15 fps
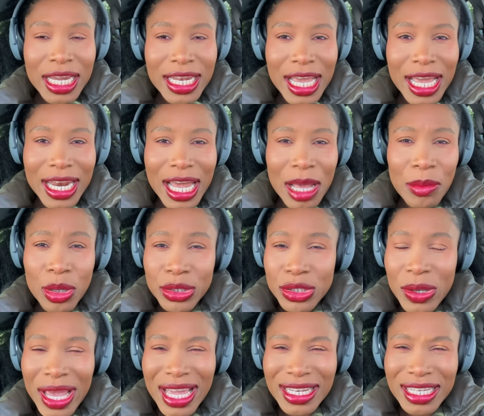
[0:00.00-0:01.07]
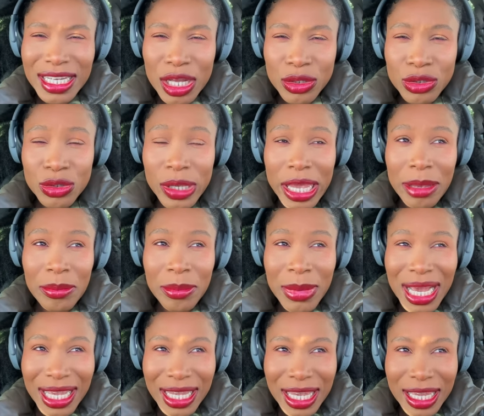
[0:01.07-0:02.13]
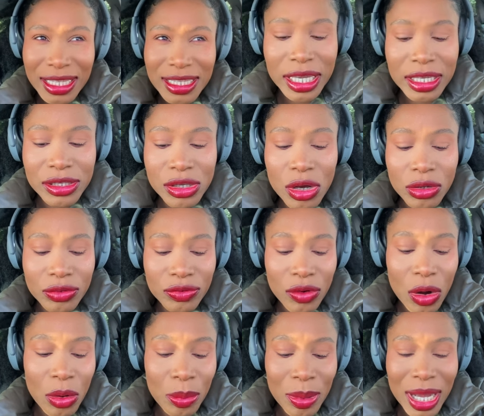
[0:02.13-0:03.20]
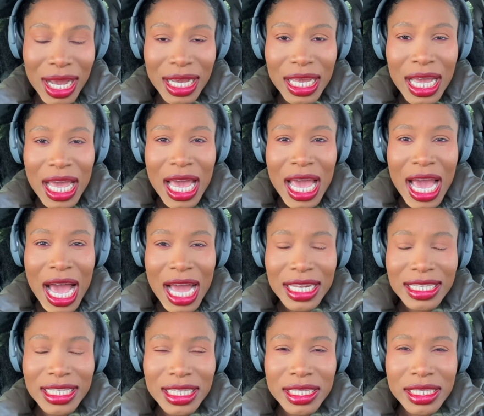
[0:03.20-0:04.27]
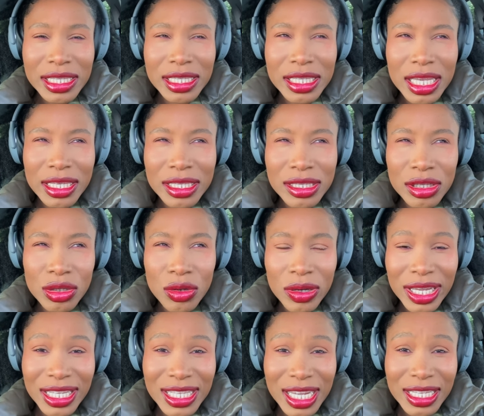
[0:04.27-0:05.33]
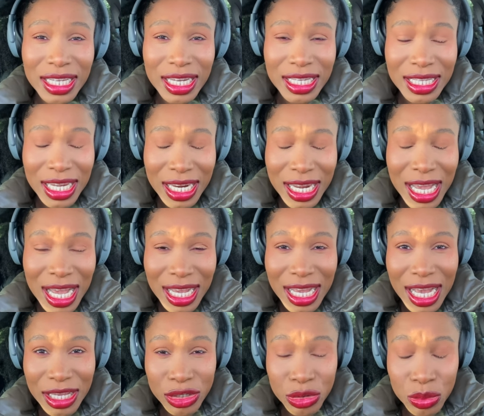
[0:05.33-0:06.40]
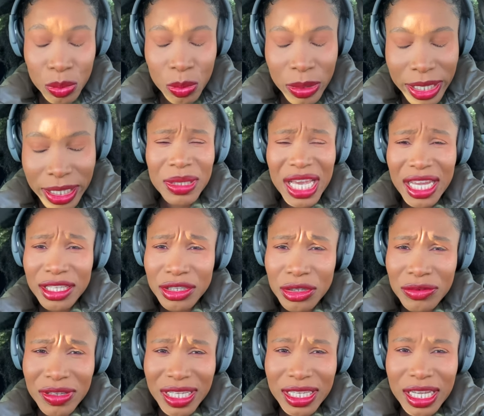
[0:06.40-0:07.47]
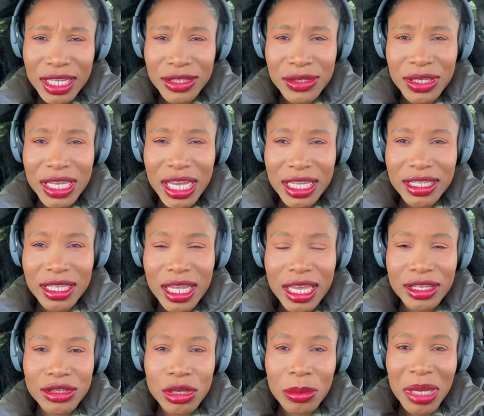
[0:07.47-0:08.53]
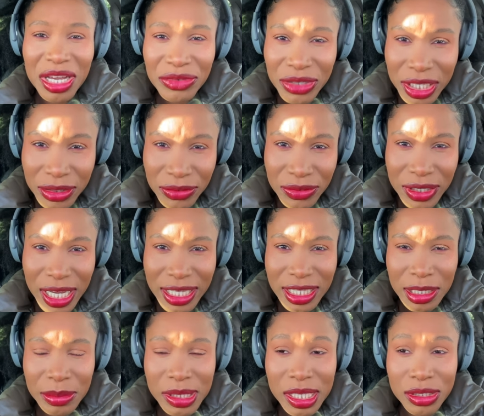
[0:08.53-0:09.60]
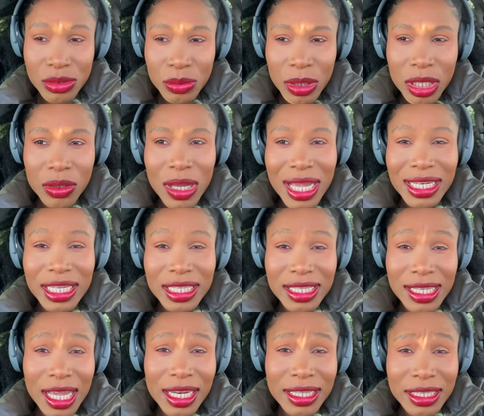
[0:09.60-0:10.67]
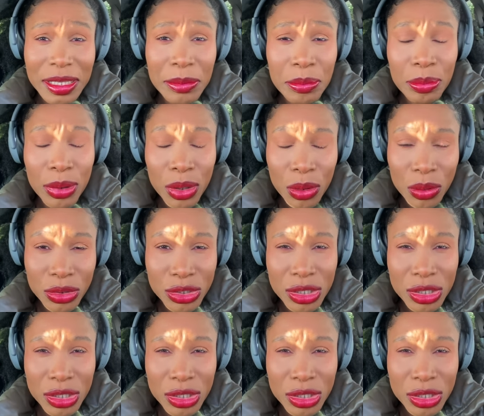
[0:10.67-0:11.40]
Then I'm also heading out to a market. It's called Fall Park, and this is located in Den Haag as well. I'm heading over there to get like some African food items as well, and they sell it in bulk.